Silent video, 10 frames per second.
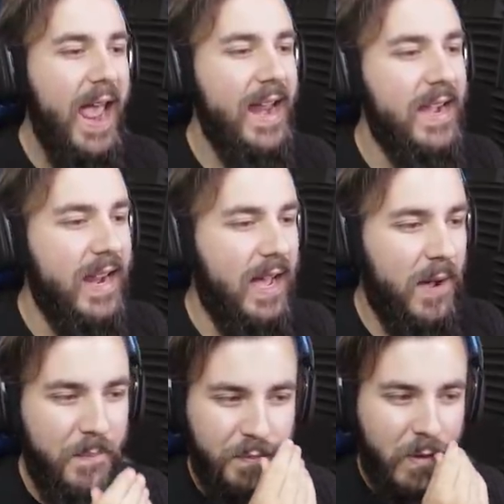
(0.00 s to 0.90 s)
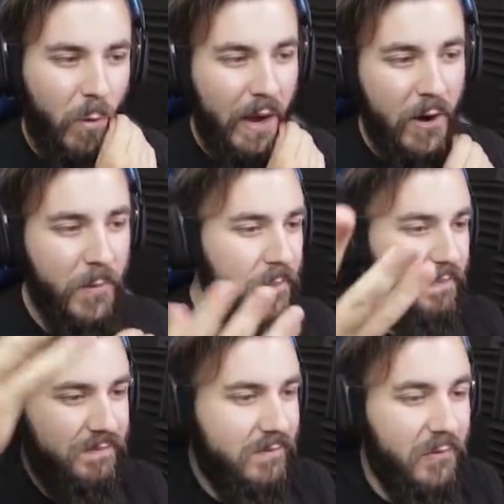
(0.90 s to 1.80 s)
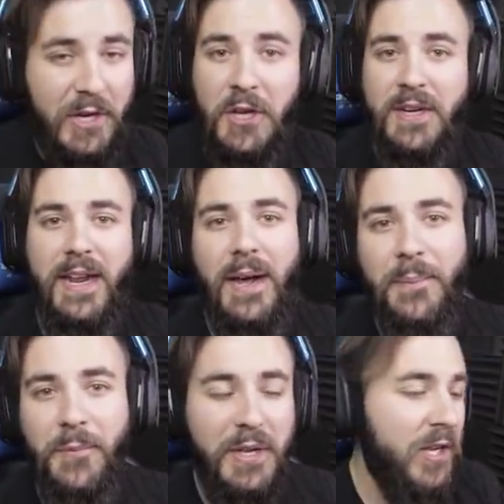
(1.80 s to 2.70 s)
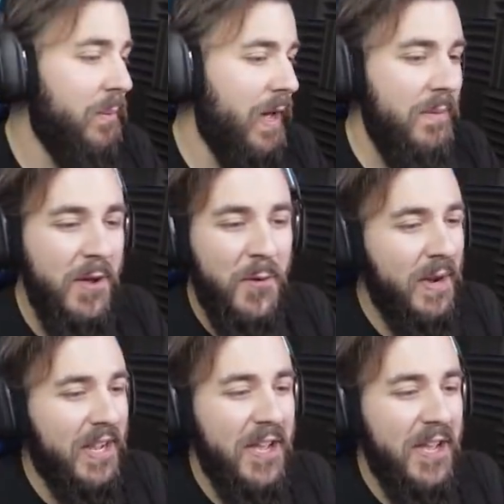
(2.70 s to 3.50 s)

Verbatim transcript: And, um, well, we're good now. We're good, baby. We're